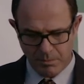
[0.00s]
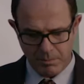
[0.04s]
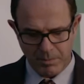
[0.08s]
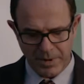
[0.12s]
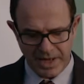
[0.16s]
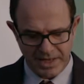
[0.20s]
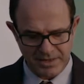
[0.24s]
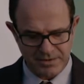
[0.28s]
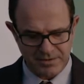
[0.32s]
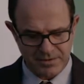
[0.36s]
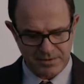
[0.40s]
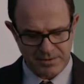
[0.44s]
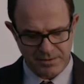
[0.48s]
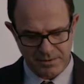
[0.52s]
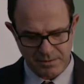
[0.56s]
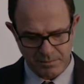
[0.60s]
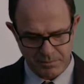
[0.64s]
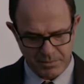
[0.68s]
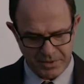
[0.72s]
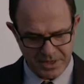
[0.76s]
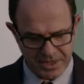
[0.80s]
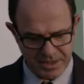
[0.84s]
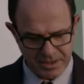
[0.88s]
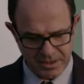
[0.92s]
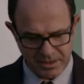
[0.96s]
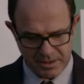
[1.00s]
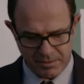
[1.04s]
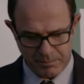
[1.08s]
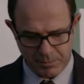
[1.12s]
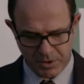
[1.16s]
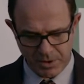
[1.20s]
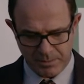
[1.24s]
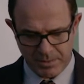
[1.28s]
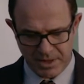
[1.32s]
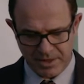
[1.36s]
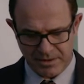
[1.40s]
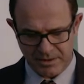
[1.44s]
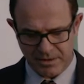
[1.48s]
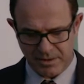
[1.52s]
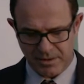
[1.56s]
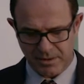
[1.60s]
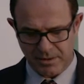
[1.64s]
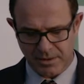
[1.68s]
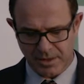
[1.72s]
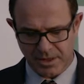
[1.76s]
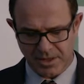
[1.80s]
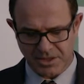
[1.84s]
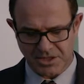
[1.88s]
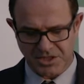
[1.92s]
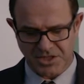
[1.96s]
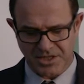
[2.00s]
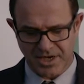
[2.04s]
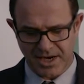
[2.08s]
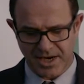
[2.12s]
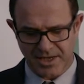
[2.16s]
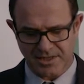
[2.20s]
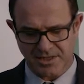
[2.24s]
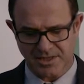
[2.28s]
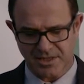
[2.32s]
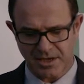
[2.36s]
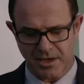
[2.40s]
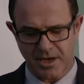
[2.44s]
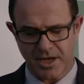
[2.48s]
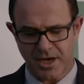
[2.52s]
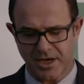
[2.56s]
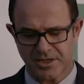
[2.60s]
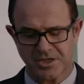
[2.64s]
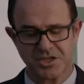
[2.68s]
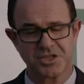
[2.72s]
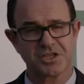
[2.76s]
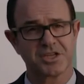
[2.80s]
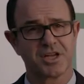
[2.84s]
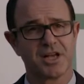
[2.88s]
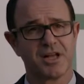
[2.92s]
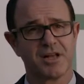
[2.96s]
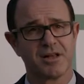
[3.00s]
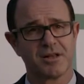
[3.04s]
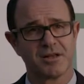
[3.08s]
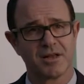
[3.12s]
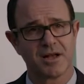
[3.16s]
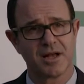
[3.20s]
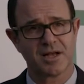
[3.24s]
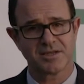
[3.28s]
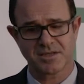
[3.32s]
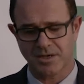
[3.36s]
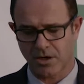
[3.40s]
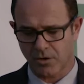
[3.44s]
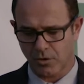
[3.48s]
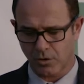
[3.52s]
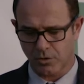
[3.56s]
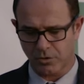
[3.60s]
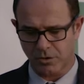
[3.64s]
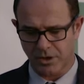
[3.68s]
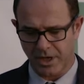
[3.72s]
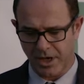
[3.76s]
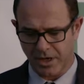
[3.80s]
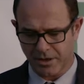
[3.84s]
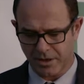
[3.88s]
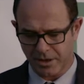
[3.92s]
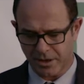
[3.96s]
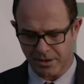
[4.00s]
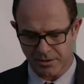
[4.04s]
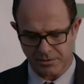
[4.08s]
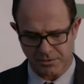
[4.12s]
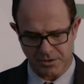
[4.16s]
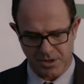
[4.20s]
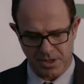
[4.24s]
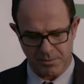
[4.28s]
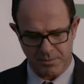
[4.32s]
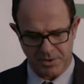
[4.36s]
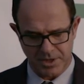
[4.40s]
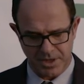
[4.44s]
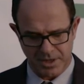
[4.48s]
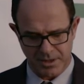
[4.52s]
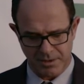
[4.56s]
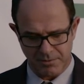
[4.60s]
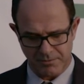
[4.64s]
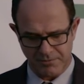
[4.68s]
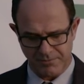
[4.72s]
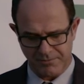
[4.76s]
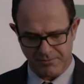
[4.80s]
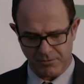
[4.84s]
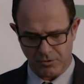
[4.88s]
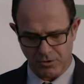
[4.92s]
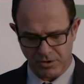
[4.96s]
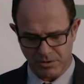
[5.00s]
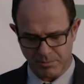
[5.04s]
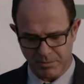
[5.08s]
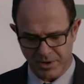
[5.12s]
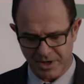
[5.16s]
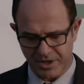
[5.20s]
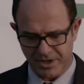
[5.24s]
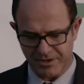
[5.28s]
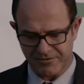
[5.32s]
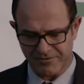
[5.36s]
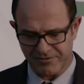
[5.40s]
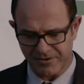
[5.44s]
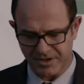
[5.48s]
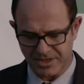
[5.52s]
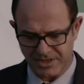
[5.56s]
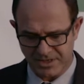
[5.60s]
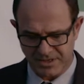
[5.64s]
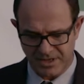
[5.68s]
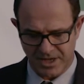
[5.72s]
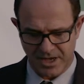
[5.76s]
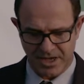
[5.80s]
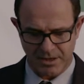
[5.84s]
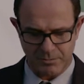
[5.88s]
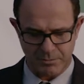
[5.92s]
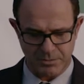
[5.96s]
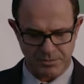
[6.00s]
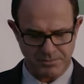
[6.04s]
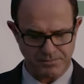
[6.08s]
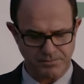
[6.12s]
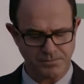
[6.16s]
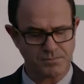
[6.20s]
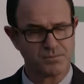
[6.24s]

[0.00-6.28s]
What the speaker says: but being implemented in such large scale as a container terminal for the very first time.